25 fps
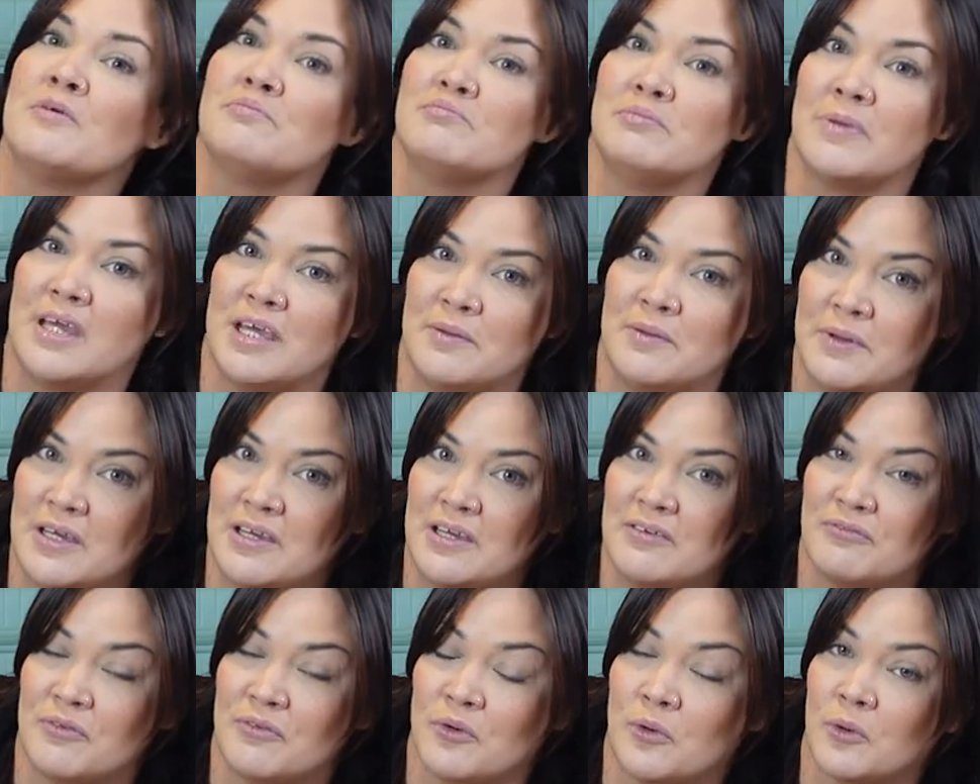
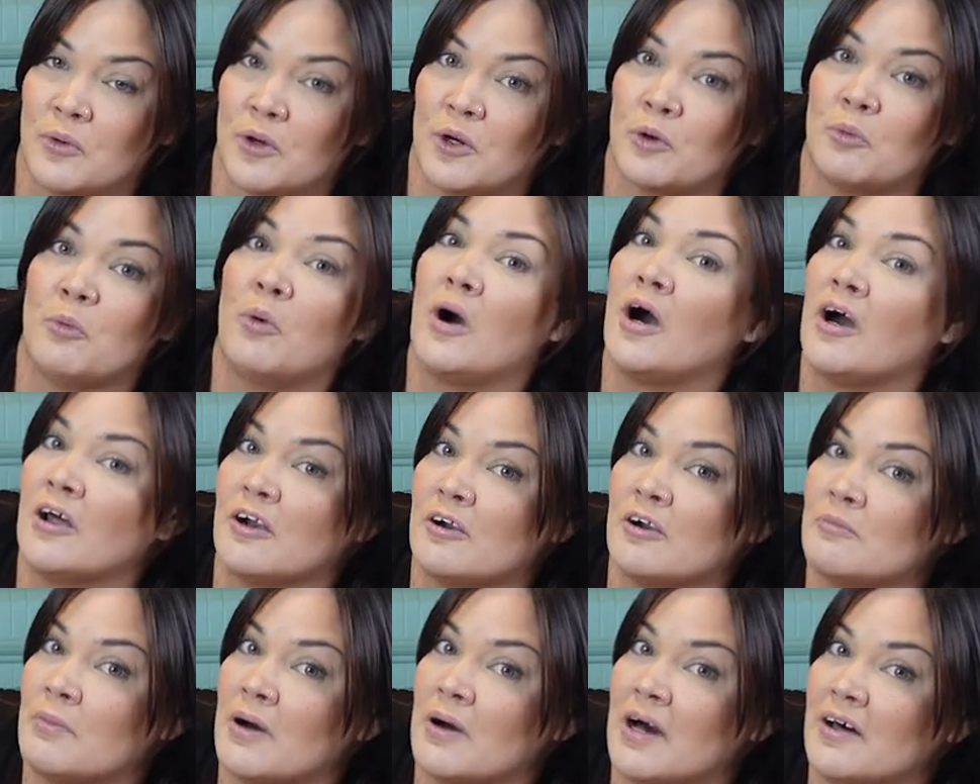maybe for
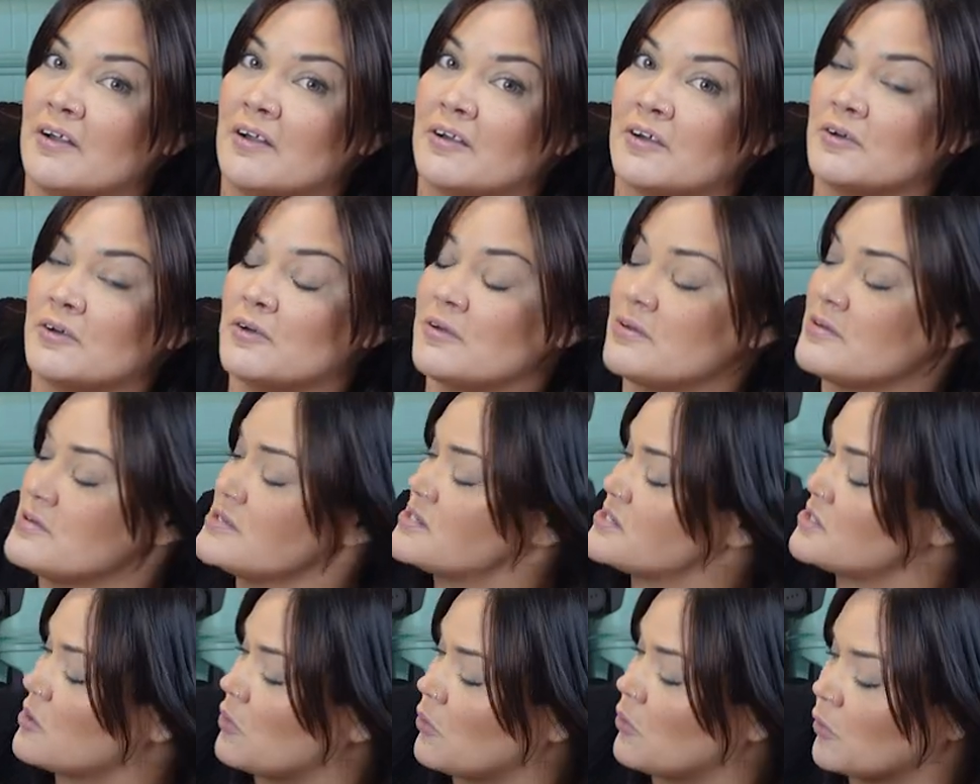water
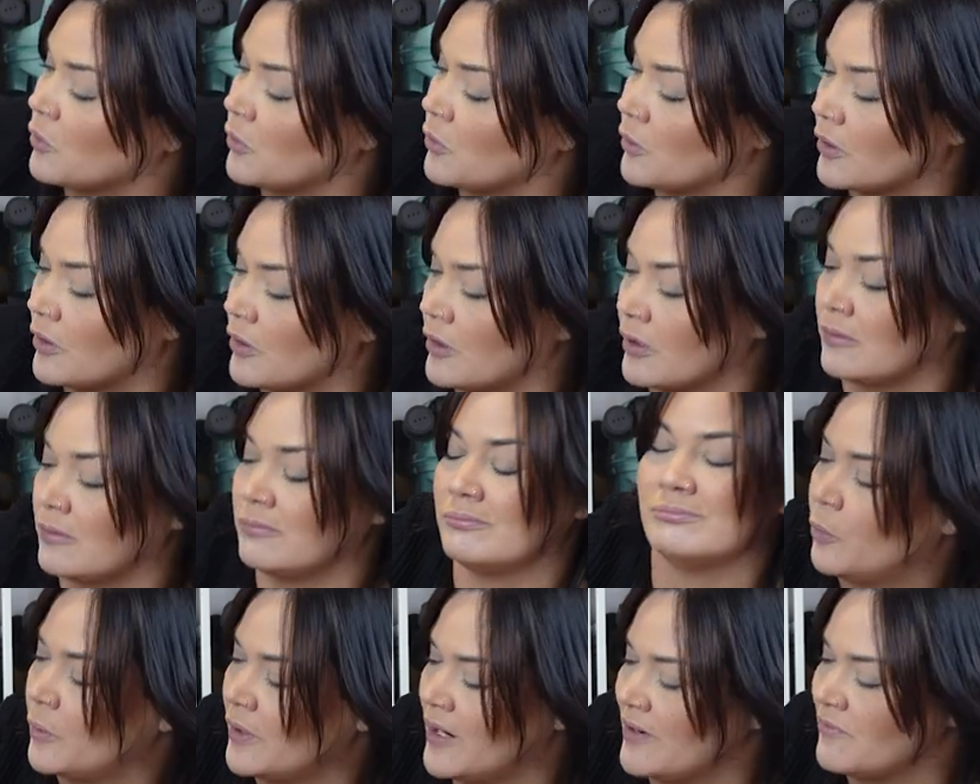bottles
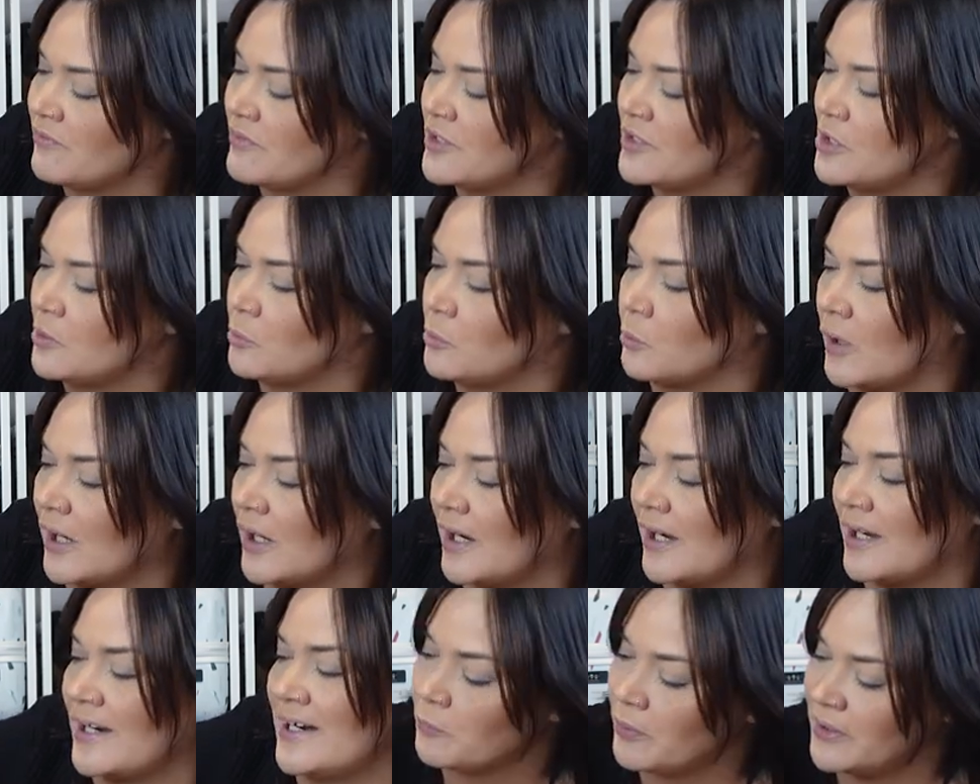or whatever you want,